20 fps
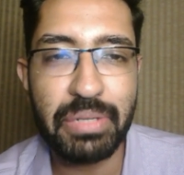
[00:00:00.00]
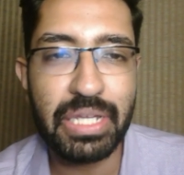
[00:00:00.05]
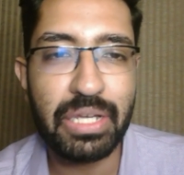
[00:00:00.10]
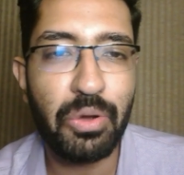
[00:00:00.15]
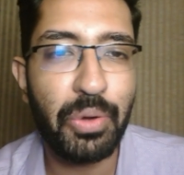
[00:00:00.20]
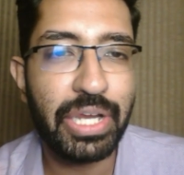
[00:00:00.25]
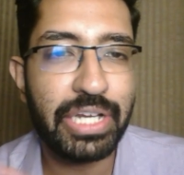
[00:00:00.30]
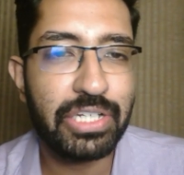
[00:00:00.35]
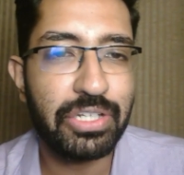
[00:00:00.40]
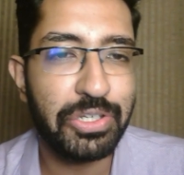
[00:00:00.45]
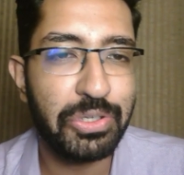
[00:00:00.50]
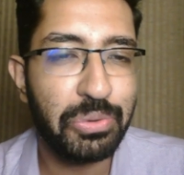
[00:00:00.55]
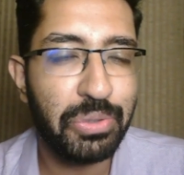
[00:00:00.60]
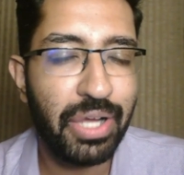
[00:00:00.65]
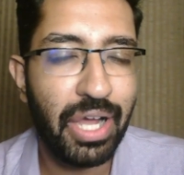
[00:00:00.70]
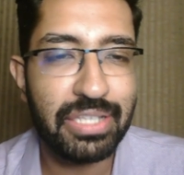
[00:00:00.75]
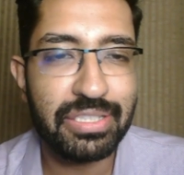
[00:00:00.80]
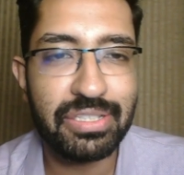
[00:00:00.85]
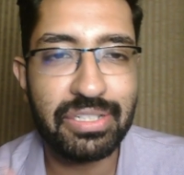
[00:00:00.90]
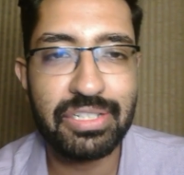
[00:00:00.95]
going to
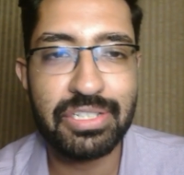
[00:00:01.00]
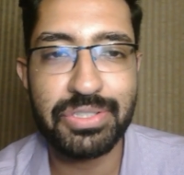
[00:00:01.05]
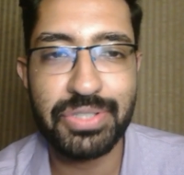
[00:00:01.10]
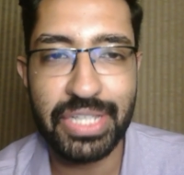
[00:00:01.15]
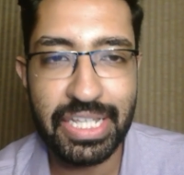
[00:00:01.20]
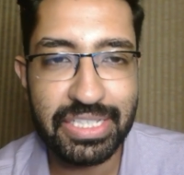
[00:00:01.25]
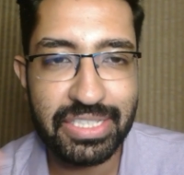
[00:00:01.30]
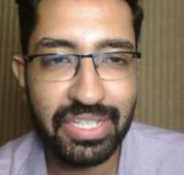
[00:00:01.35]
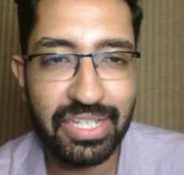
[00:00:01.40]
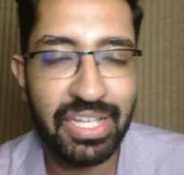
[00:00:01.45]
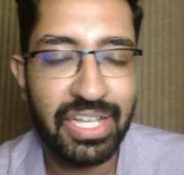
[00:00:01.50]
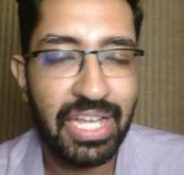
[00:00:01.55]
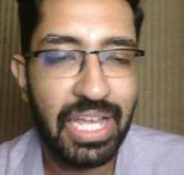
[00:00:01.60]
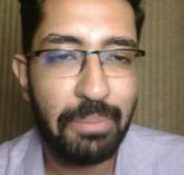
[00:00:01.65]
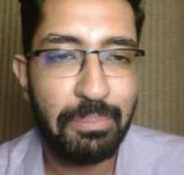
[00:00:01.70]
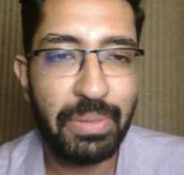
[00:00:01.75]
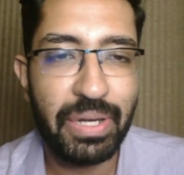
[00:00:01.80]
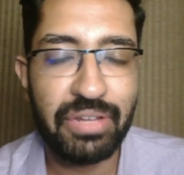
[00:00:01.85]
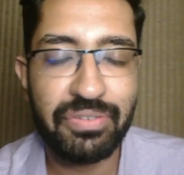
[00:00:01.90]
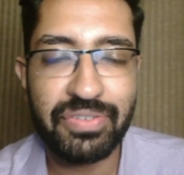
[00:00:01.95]
Newcastle, so there's a
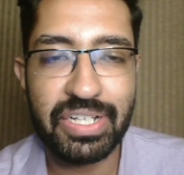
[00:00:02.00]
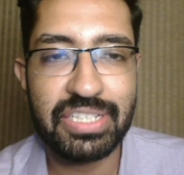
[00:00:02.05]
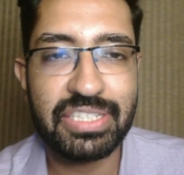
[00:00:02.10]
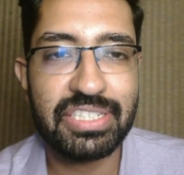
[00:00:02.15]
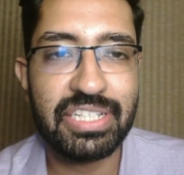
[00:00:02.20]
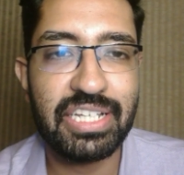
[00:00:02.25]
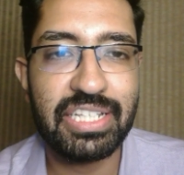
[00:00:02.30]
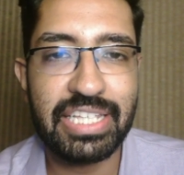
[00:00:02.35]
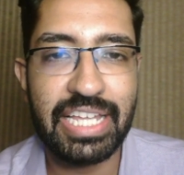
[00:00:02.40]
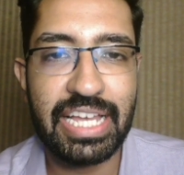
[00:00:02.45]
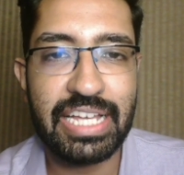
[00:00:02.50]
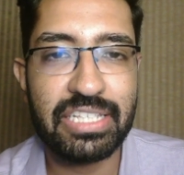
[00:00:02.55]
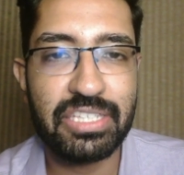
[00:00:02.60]
bit of concern there.